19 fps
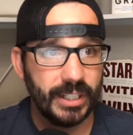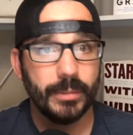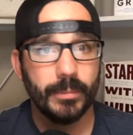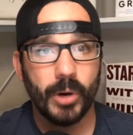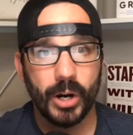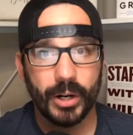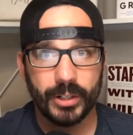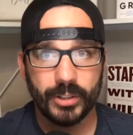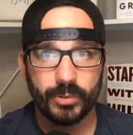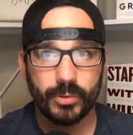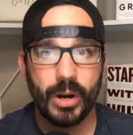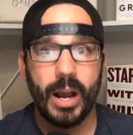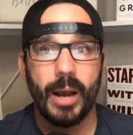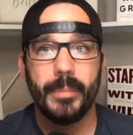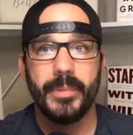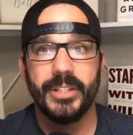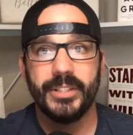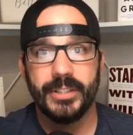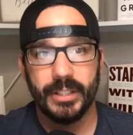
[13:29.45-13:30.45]
DeMarcus
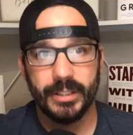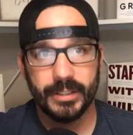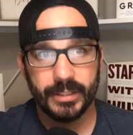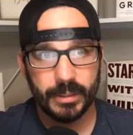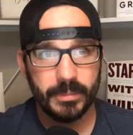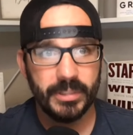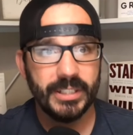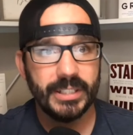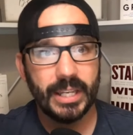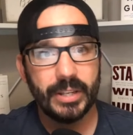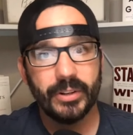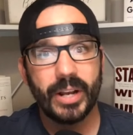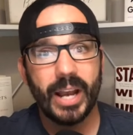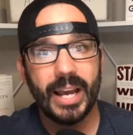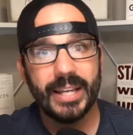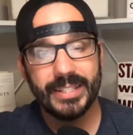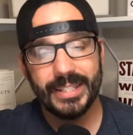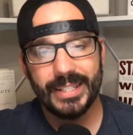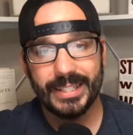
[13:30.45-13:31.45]
Robinson, some of these other
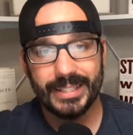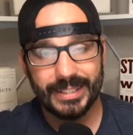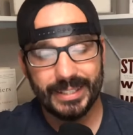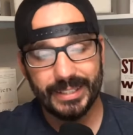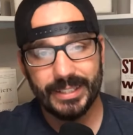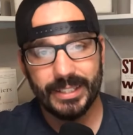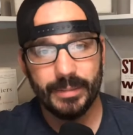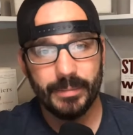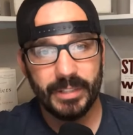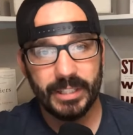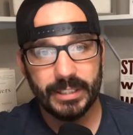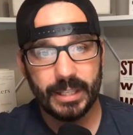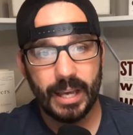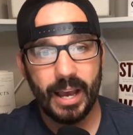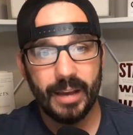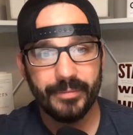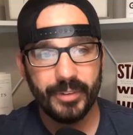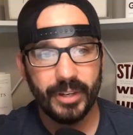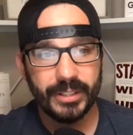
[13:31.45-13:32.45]
guys in this system, this
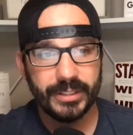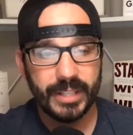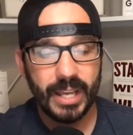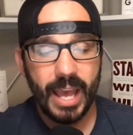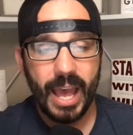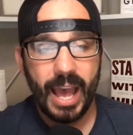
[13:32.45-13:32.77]
offense,